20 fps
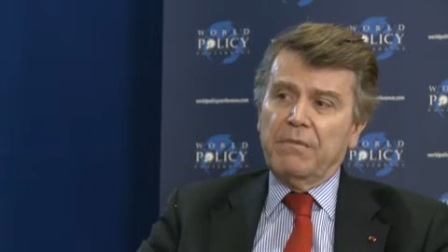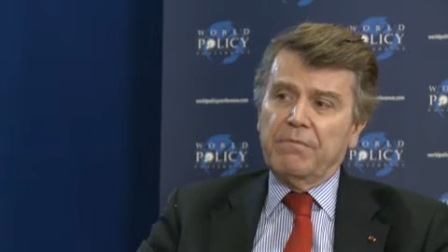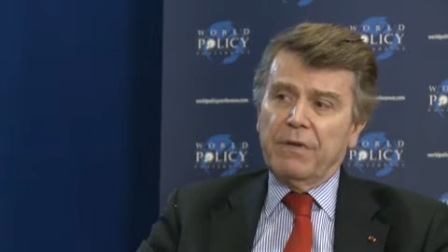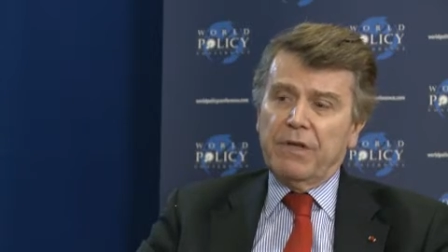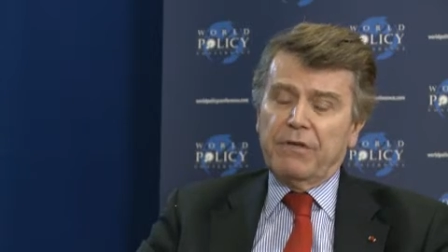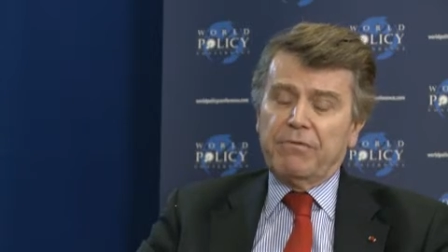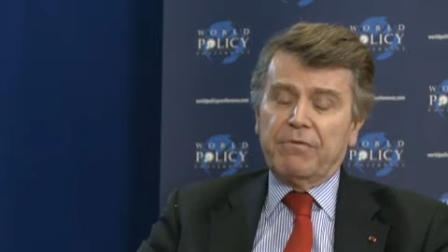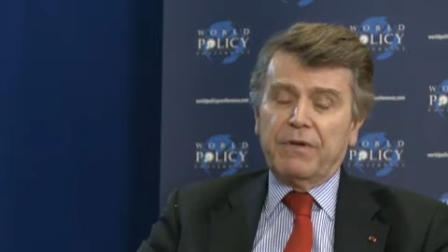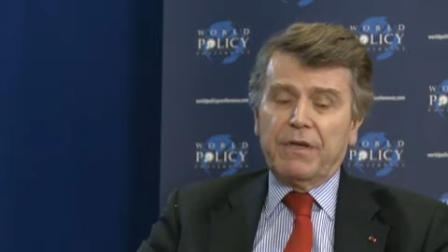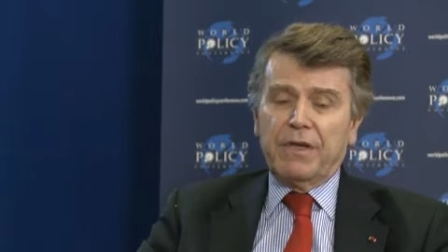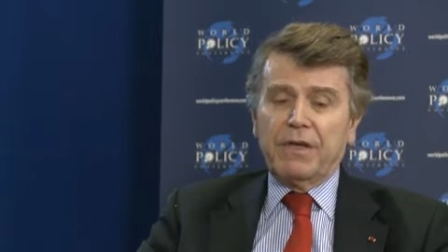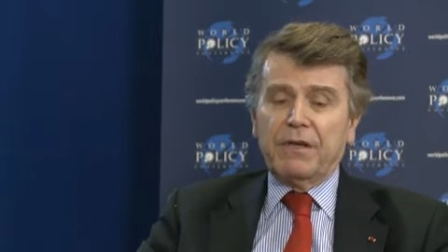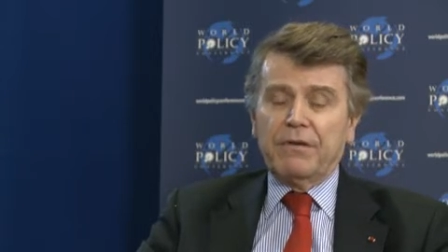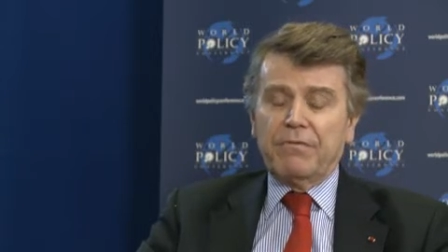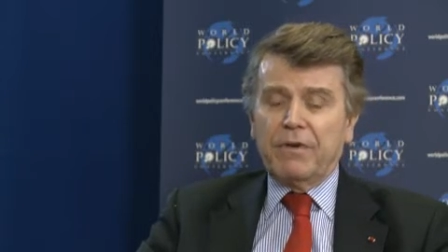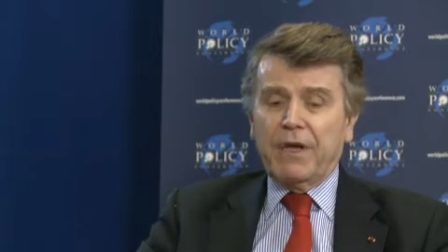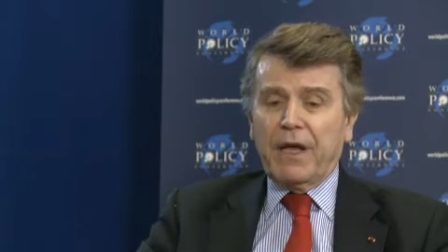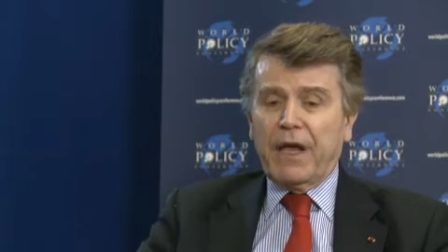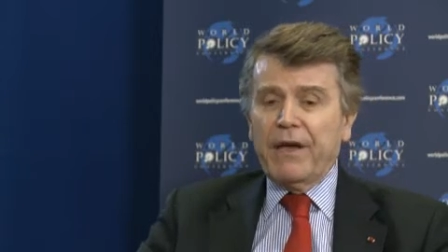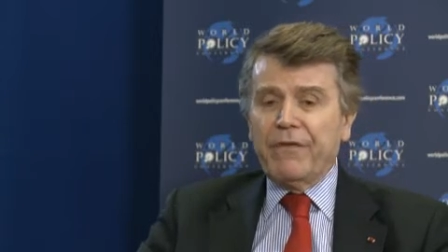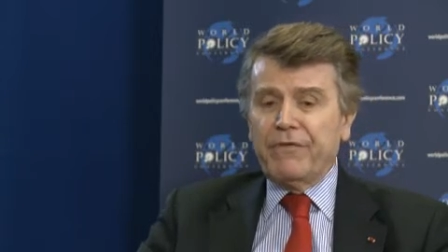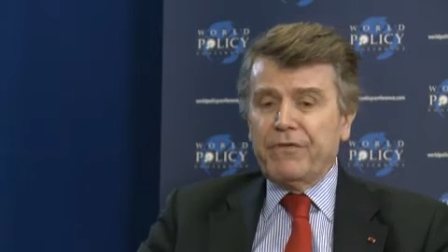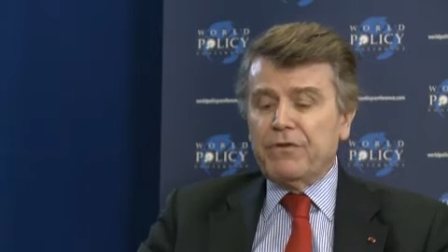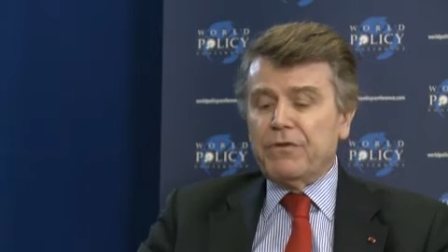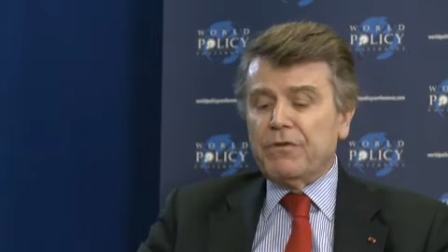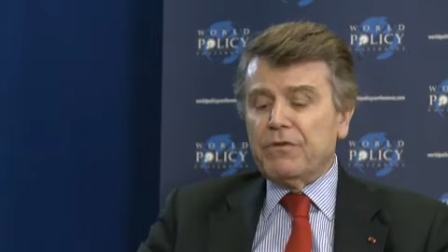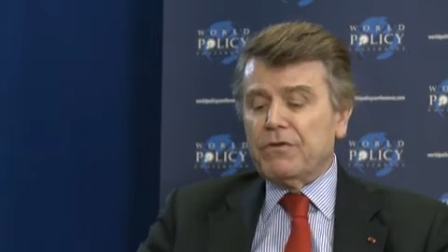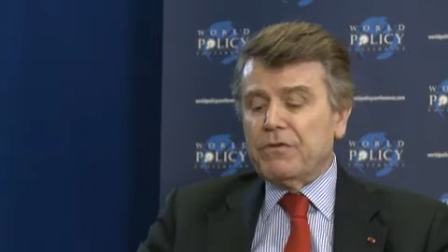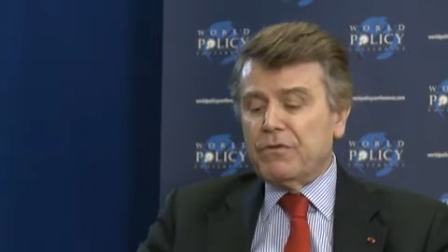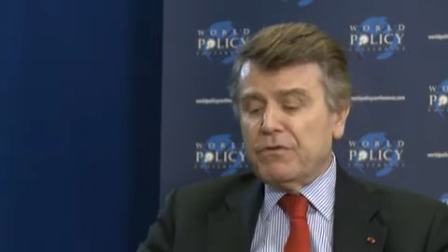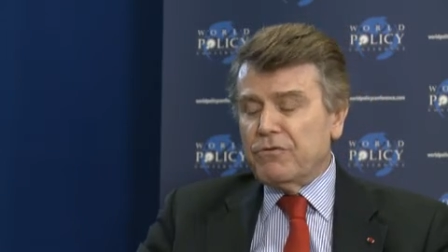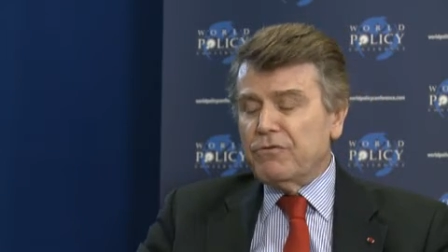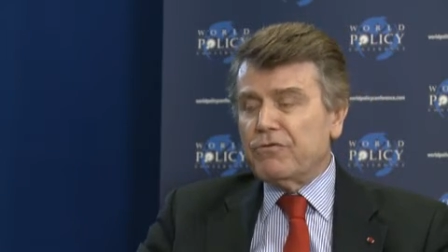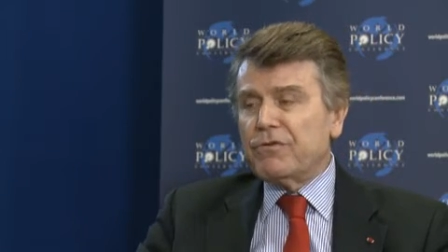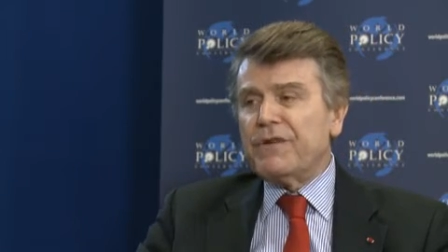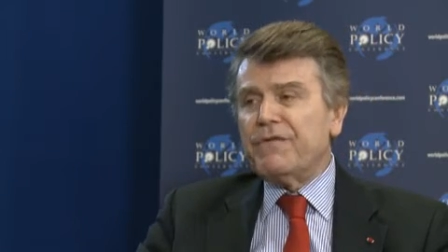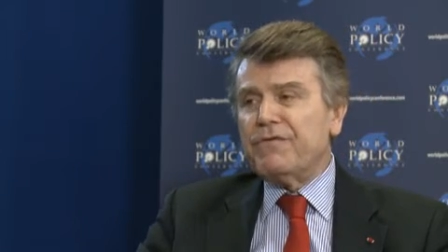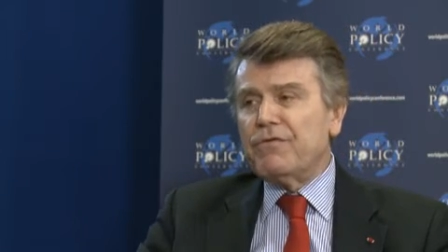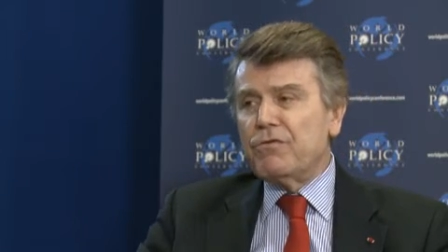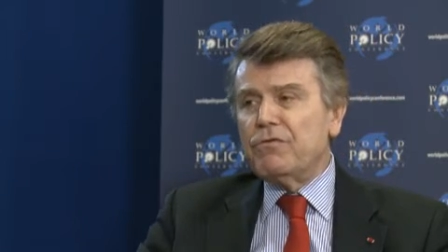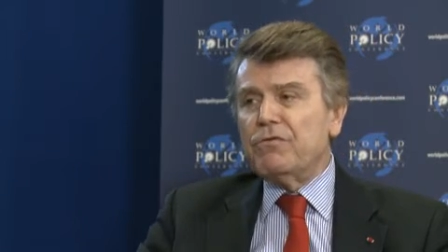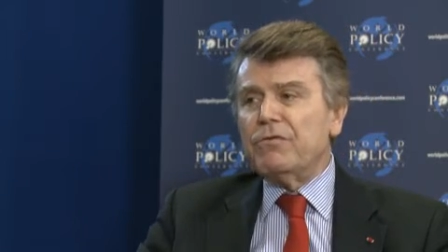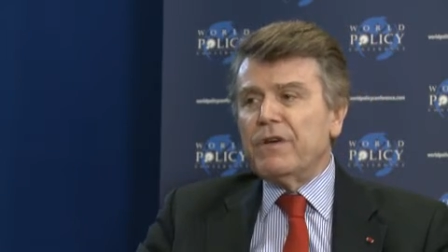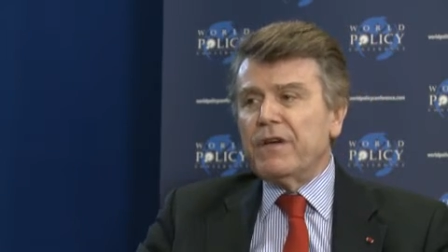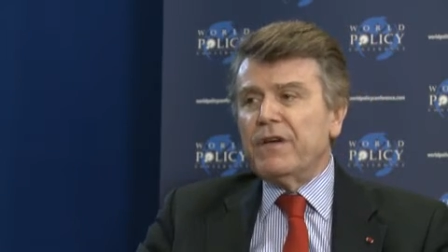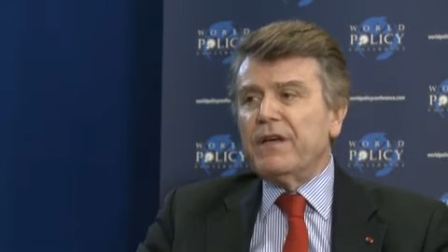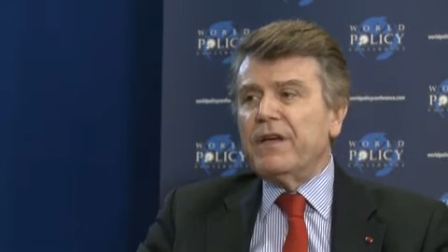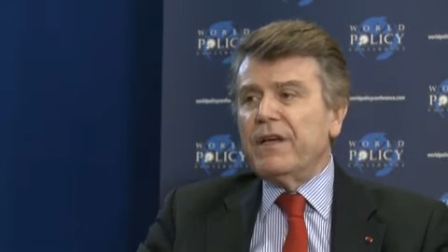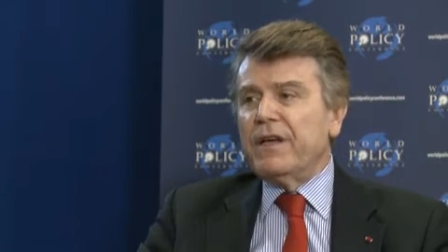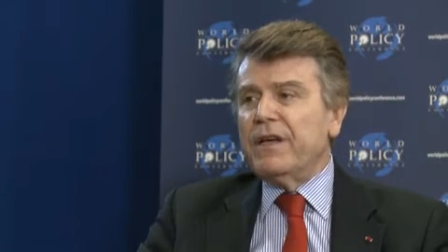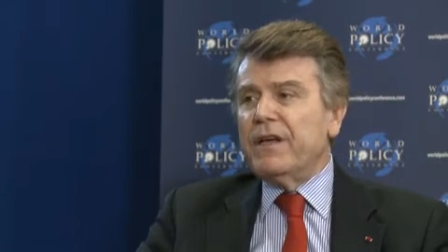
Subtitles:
But we have to review